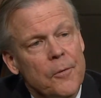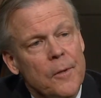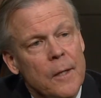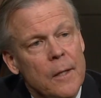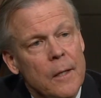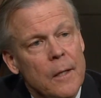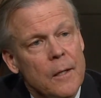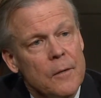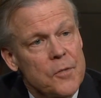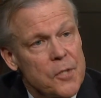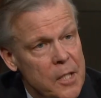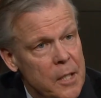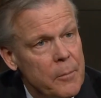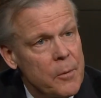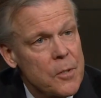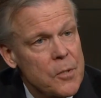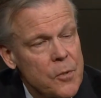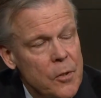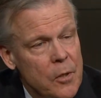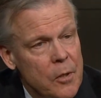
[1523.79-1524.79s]
uh, of cinema
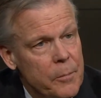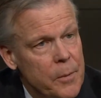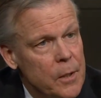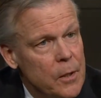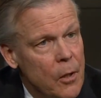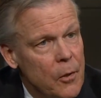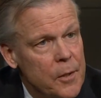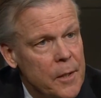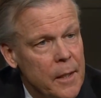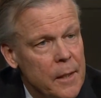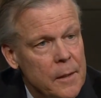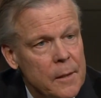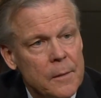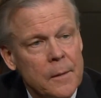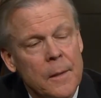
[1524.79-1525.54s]
is going to be located.